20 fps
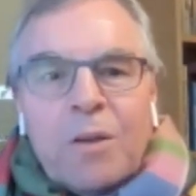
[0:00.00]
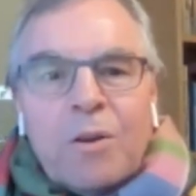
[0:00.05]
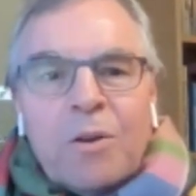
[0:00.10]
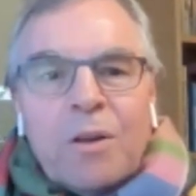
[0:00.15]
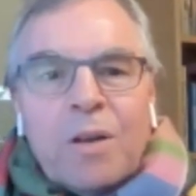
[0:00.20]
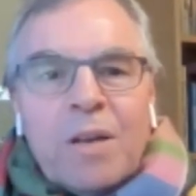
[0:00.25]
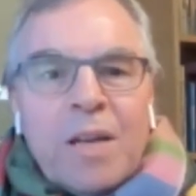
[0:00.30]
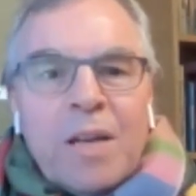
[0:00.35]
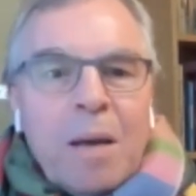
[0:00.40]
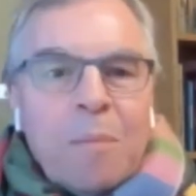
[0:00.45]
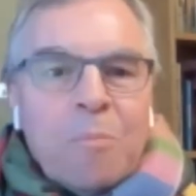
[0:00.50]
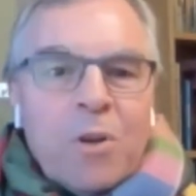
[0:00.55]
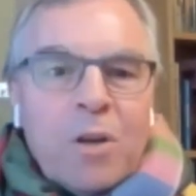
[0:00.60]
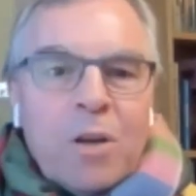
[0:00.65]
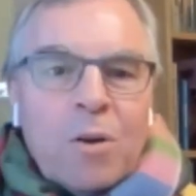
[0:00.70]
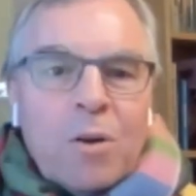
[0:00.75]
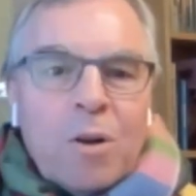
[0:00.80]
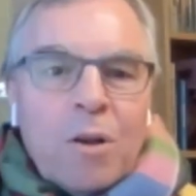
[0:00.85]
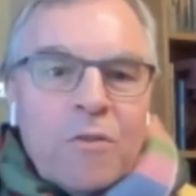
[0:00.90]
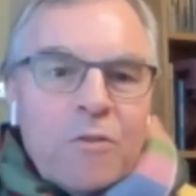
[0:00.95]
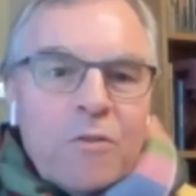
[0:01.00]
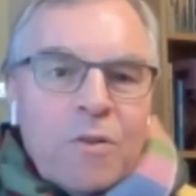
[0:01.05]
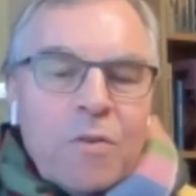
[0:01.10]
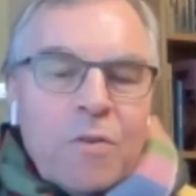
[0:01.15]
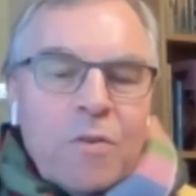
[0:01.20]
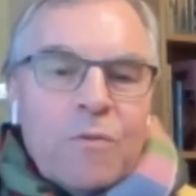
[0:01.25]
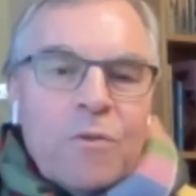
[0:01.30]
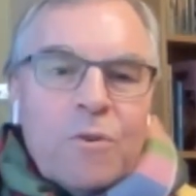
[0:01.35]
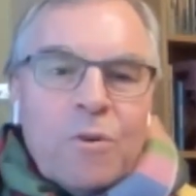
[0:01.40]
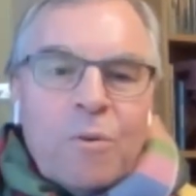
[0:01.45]
You could adapt it in lots of
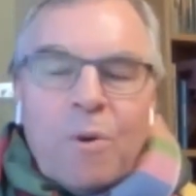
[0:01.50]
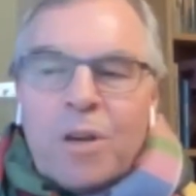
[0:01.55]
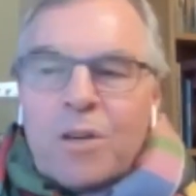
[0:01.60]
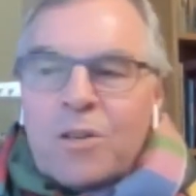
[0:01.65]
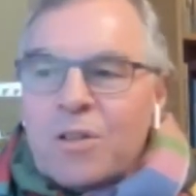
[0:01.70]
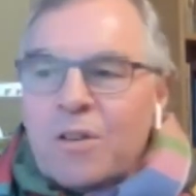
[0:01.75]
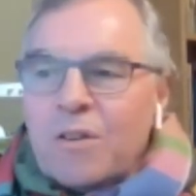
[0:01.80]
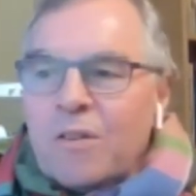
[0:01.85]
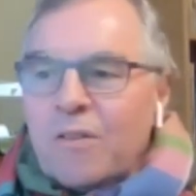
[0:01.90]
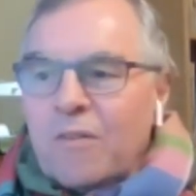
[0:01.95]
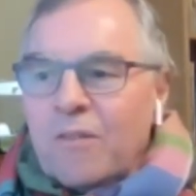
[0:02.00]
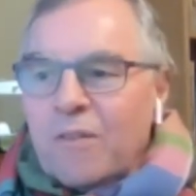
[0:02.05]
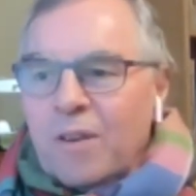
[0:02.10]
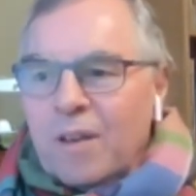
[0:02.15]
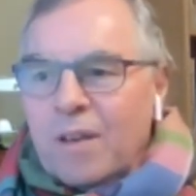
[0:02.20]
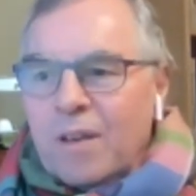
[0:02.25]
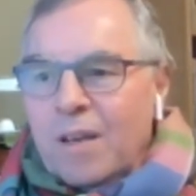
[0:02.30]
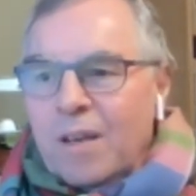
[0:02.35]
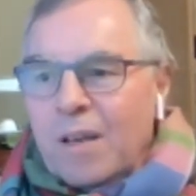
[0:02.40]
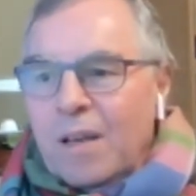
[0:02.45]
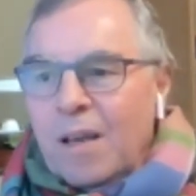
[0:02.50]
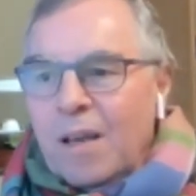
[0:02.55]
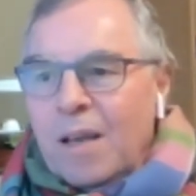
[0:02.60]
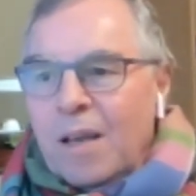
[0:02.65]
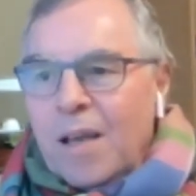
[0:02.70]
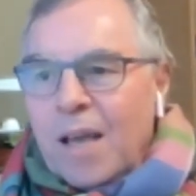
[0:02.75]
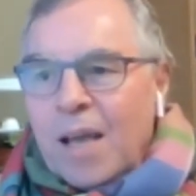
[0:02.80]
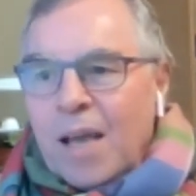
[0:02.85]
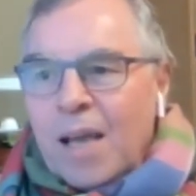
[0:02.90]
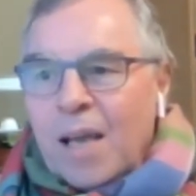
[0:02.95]
different directions.
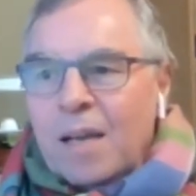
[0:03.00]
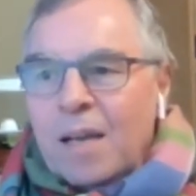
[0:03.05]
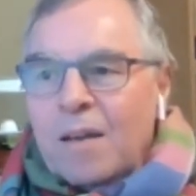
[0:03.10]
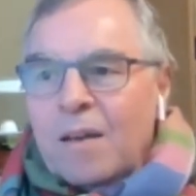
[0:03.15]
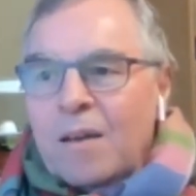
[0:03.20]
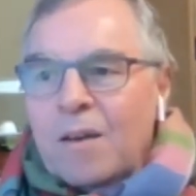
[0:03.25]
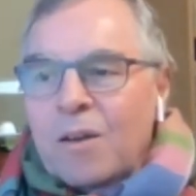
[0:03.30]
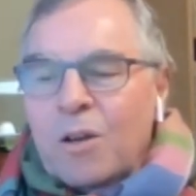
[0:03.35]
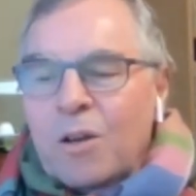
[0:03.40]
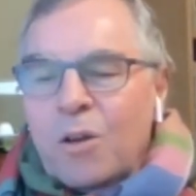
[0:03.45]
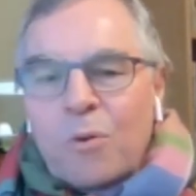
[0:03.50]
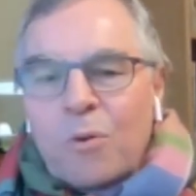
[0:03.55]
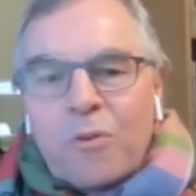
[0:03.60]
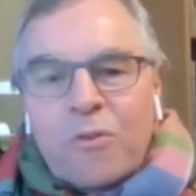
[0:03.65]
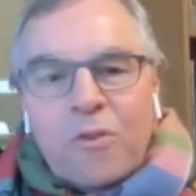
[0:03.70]
And you can